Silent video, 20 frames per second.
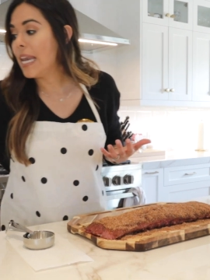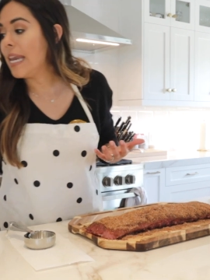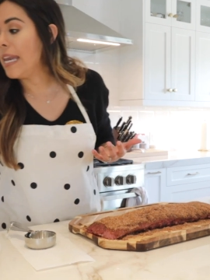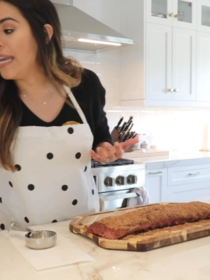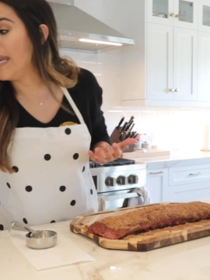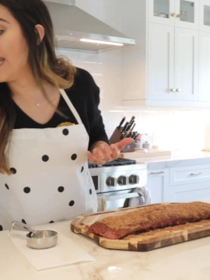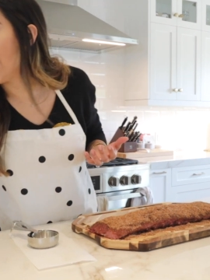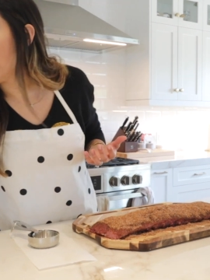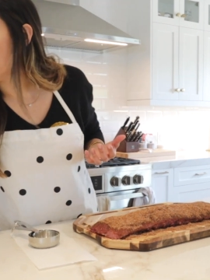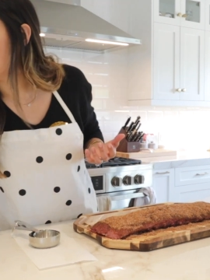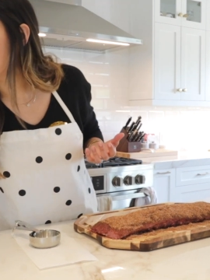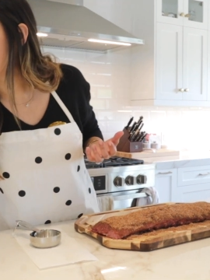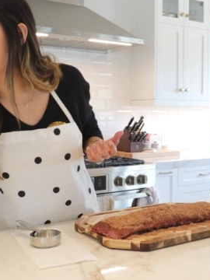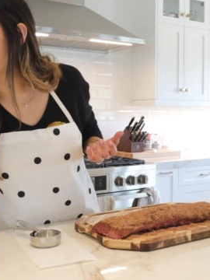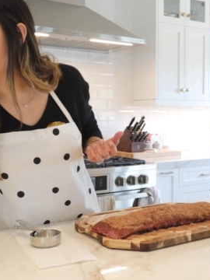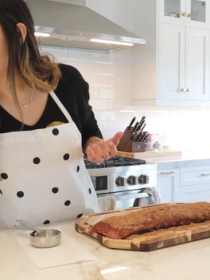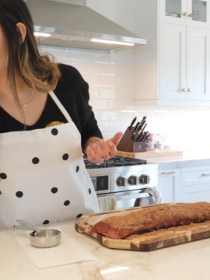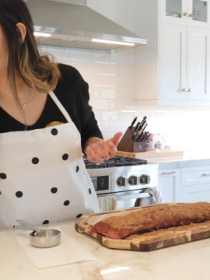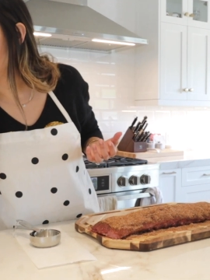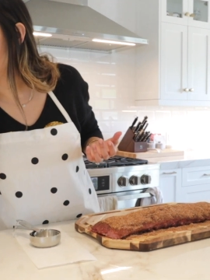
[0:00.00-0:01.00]

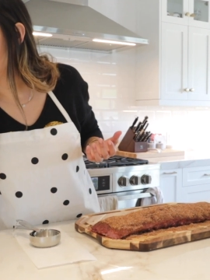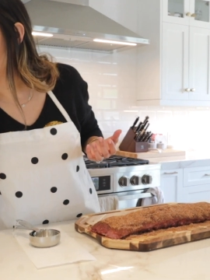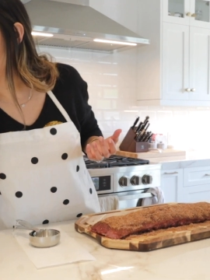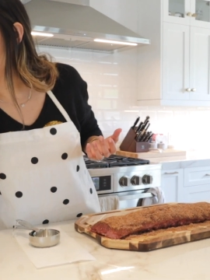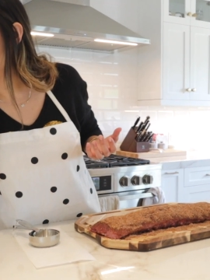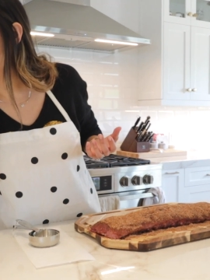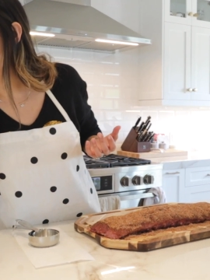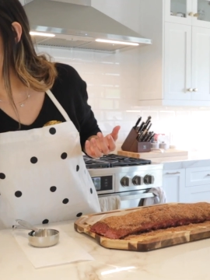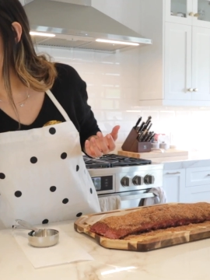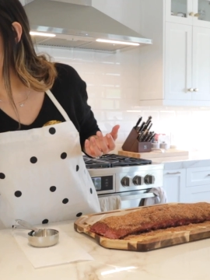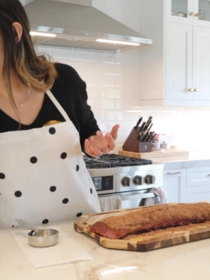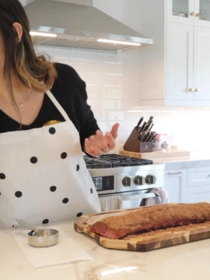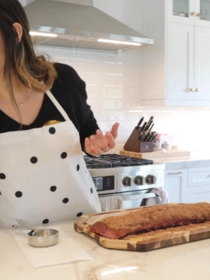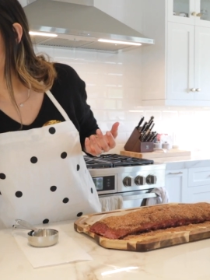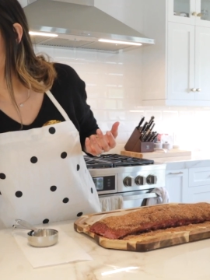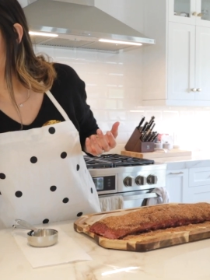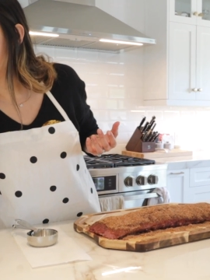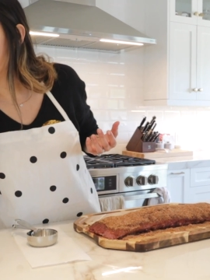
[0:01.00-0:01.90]
Next, we are